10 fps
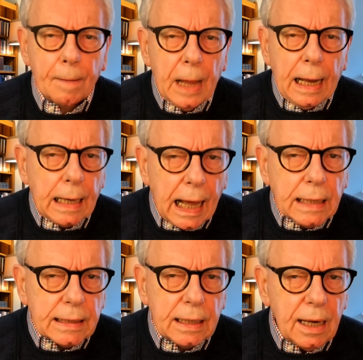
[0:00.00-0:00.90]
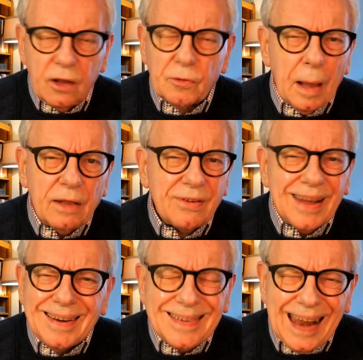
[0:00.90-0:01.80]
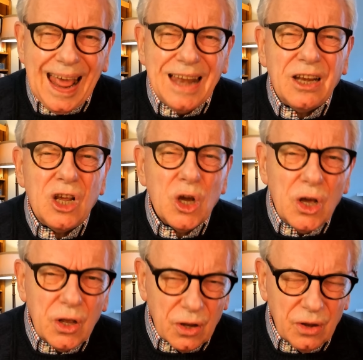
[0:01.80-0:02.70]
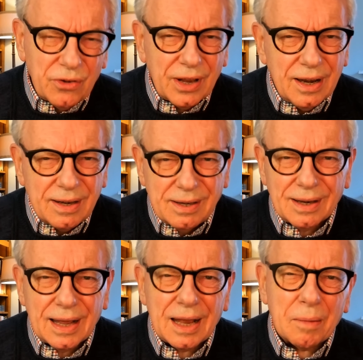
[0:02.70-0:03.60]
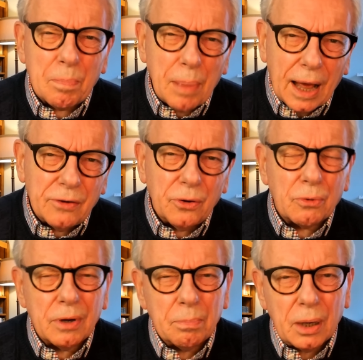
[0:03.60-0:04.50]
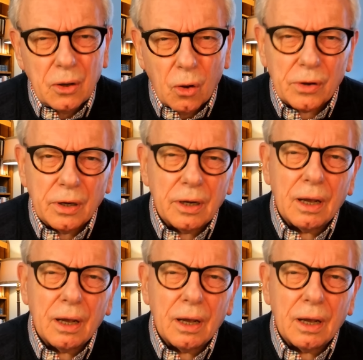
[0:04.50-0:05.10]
Langton spends 10 years in Italy, in Padua, in Bologna,